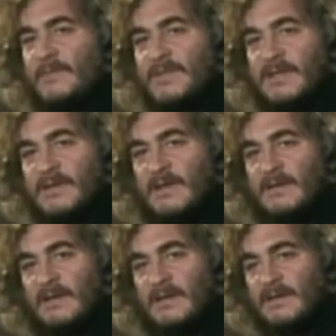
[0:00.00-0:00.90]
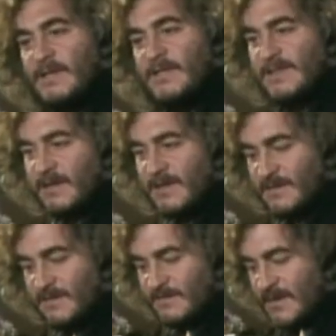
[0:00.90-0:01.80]
music. They, he, he, studied
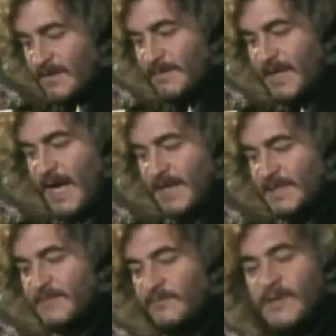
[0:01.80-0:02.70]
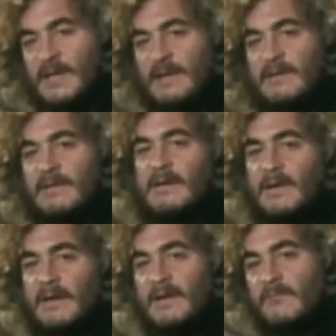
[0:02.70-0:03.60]
the mechanics of reading
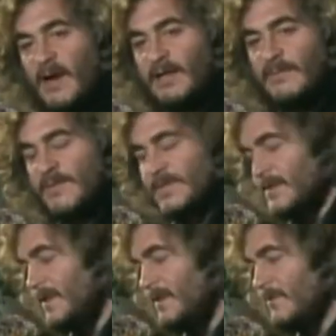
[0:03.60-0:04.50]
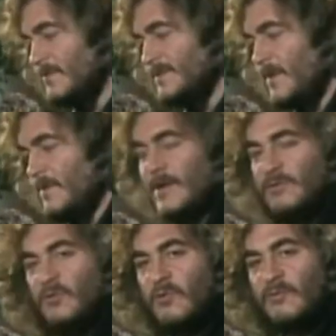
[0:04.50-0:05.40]
and writing music. He knows about
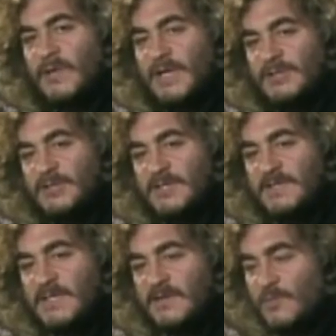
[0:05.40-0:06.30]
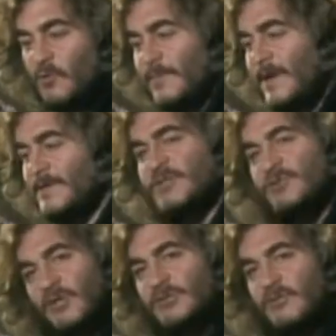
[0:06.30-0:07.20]
chord relationships. He knows more about the
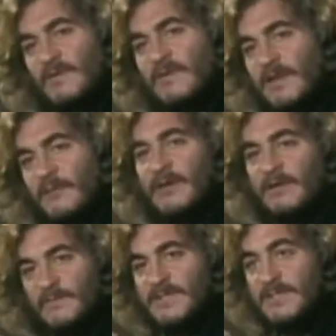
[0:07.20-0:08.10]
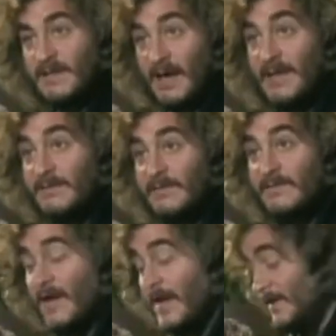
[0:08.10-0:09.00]
structure and theory of music than I do, in
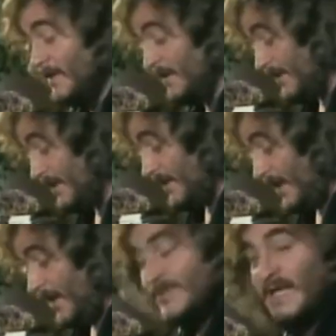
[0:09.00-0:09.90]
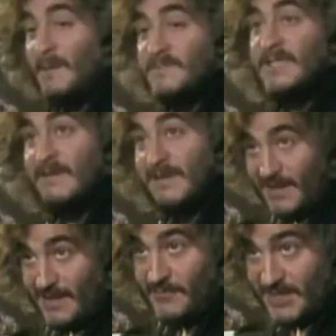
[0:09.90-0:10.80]
fact. I was absent the
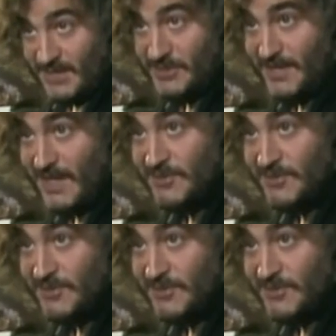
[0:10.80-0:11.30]
day they were teaching that at